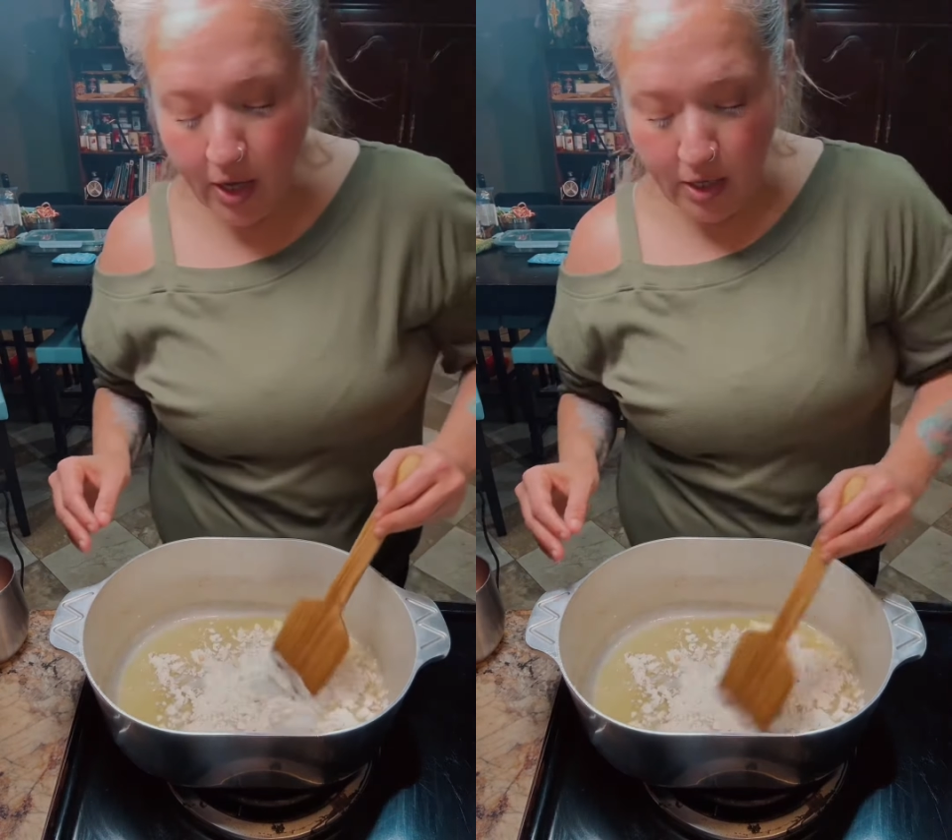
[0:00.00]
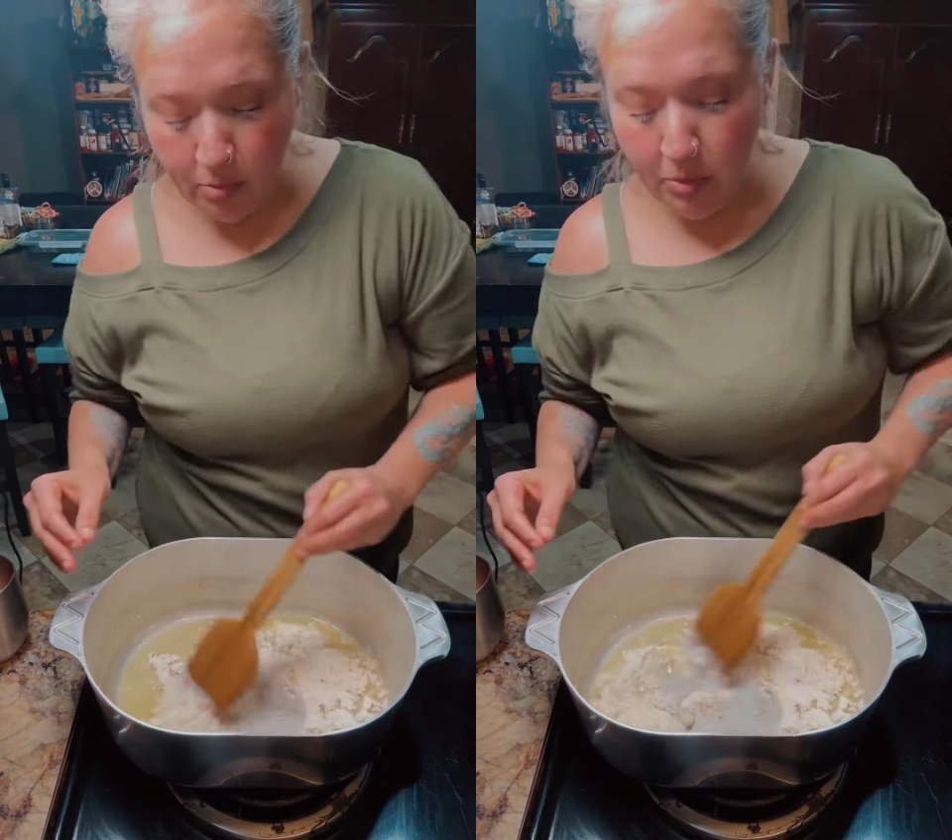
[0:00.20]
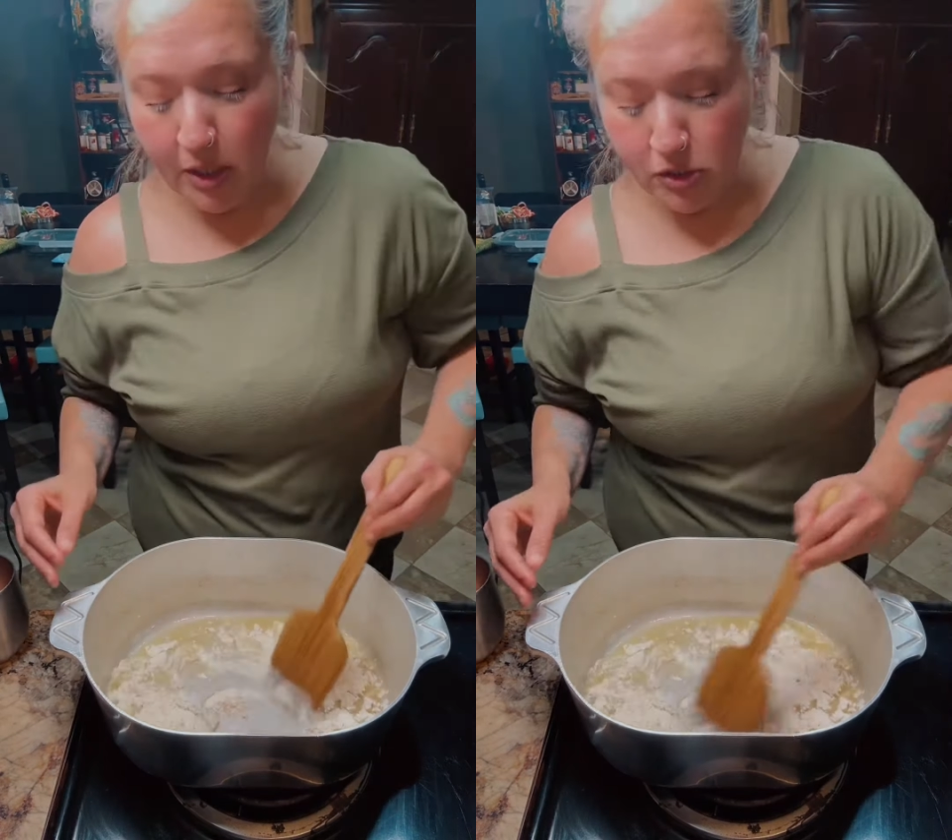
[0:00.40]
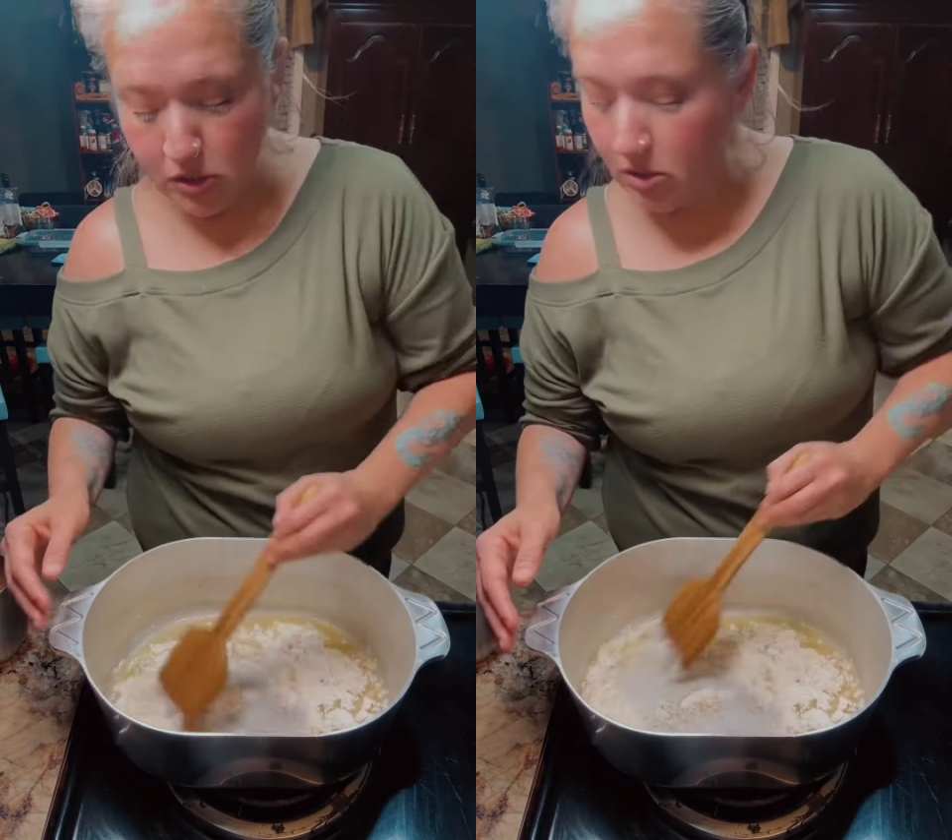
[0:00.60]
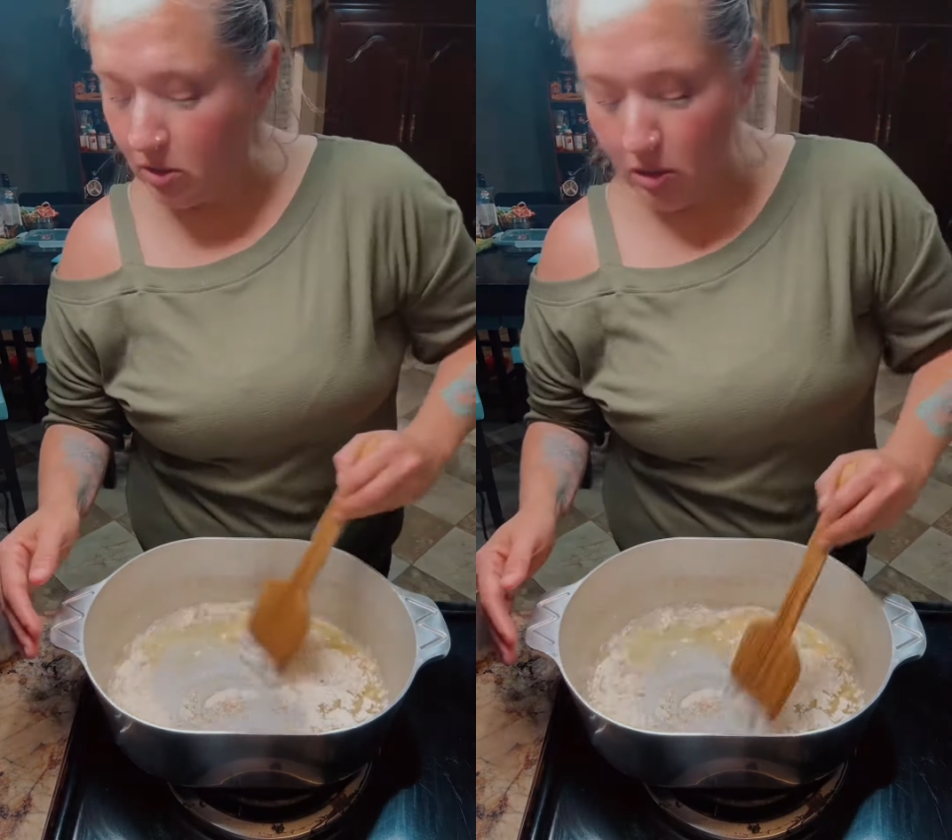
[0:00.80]
and make just
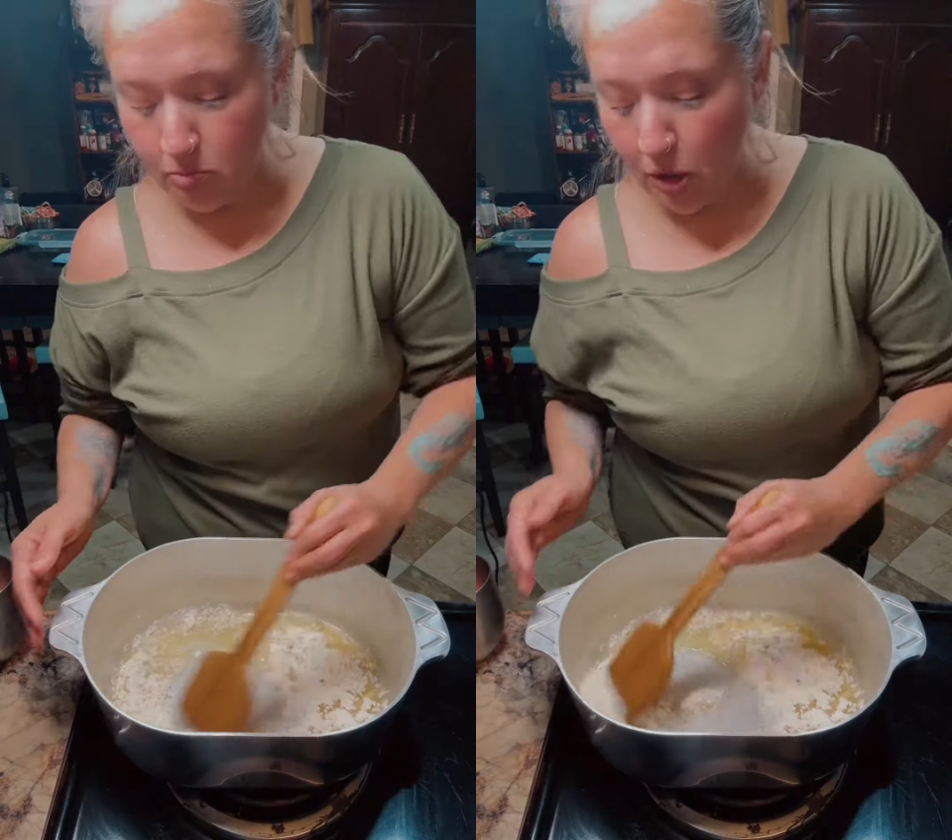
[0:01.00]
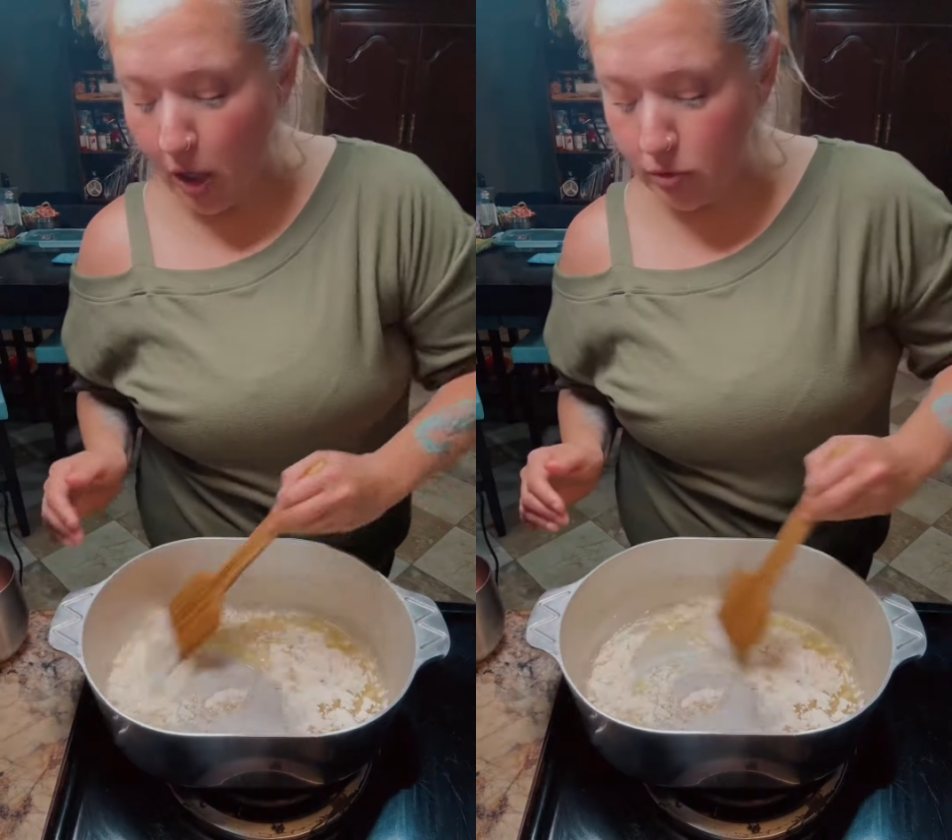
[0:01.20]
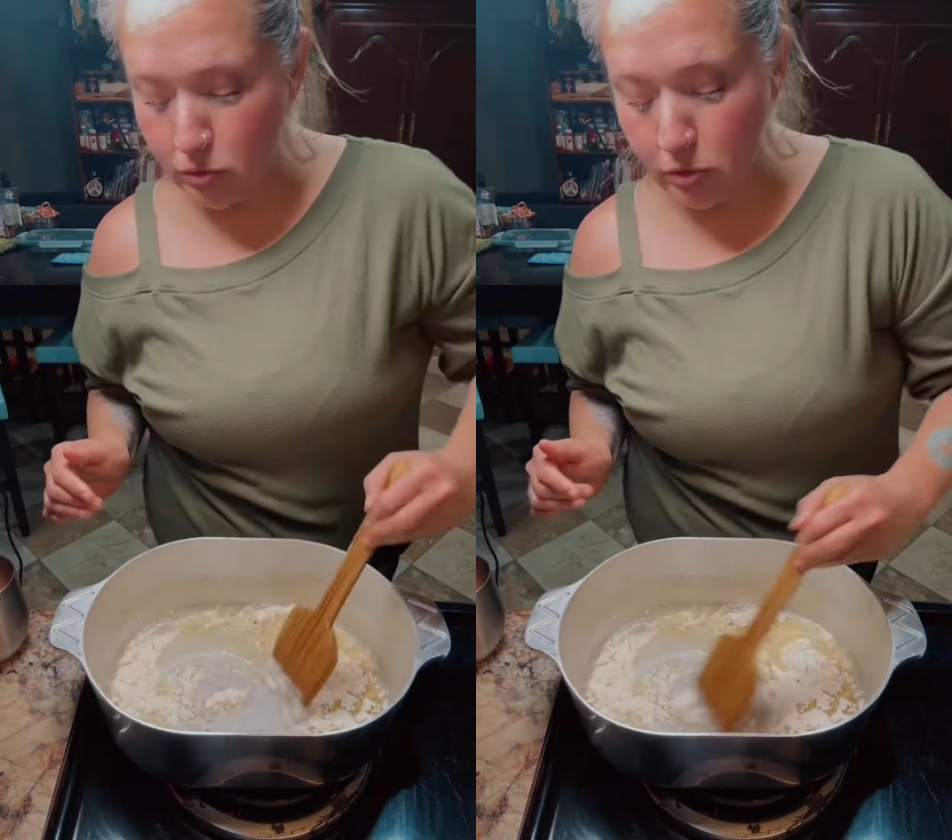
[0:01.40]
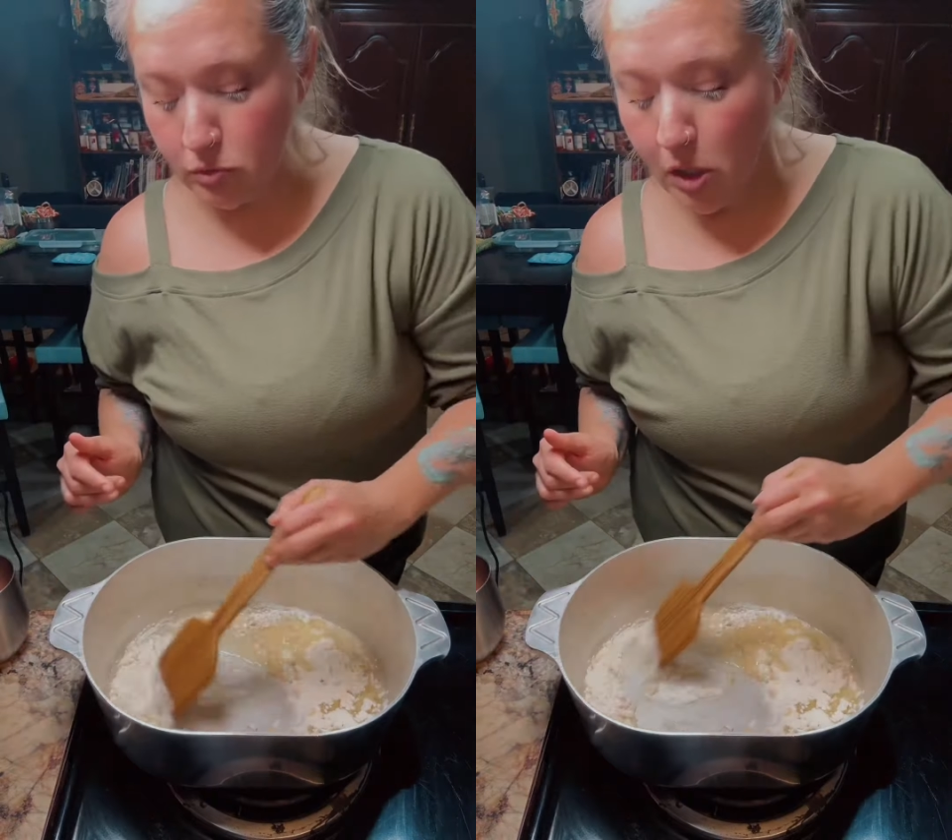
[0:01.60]
a little blonde roux,